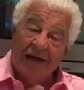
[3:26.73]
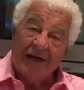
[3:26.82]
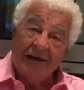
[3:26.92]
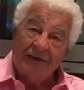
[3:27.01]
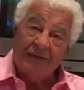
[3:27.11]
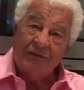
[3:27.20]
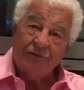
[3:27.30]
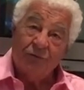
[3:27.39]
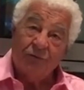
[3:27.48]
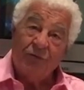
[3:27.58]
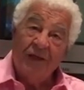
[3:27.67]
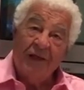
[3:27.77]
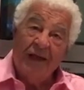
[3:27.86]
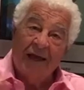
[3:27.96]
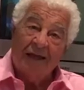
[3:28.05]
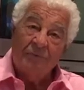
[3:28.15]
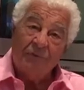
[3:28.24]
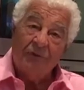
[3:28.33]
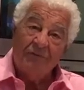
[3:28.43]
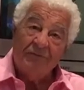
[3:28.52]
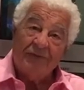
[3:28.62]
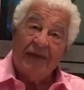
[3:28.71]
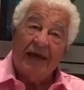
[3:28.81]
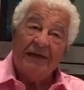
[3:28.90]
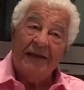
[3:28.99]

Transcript: I cut it in two, and I put everything,